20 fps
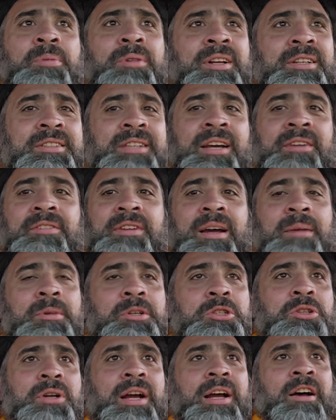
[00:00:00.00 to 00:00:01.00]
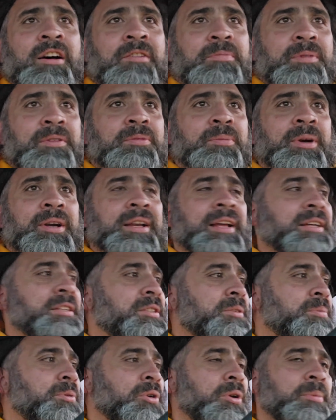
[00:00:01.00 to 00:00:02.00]
Plus, I have time to dry off before my
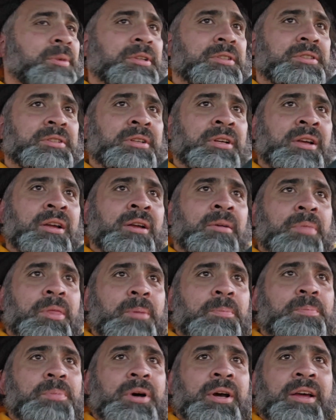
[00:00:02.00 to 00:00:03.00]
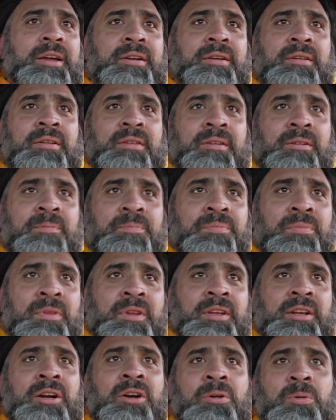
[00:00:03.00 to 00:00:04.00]
next appointments. But,
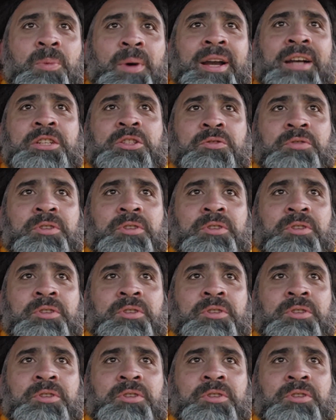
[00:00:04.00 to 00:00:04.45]
when it's